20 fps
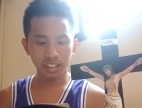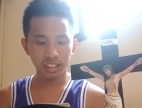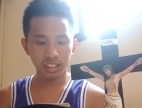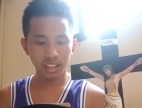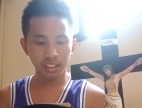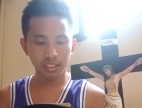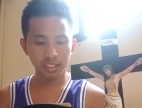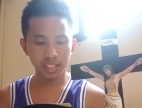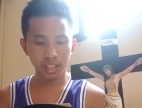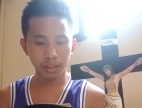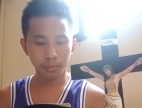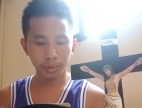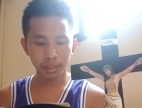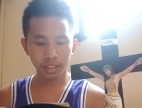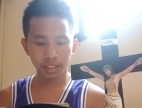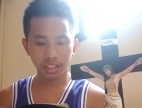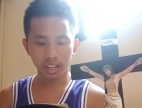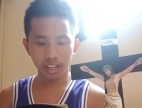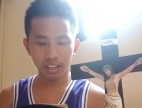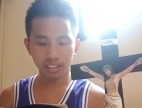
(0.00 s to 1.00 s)
innocent with
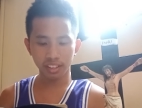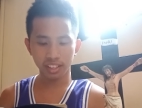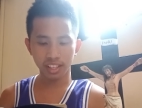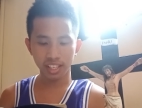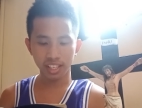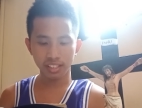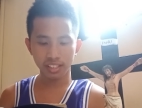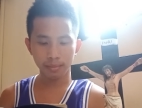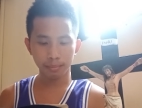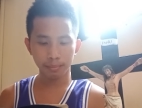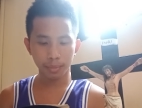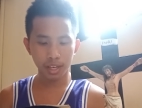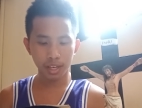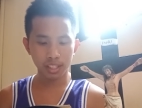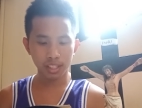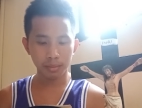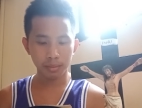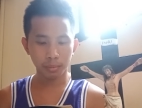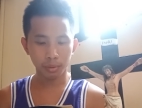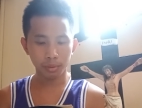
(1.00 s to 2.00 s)
the guilty. That's
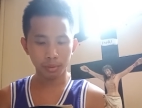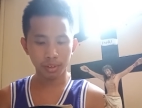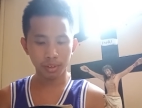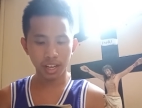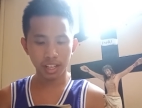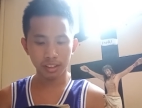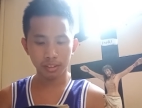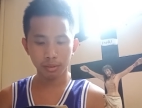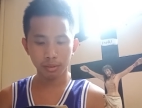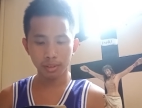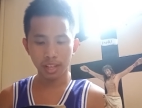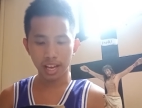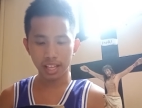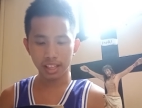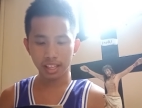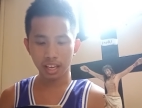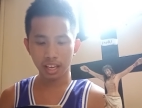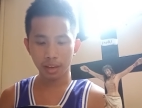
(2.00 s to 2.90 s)
impossible. You can't do that.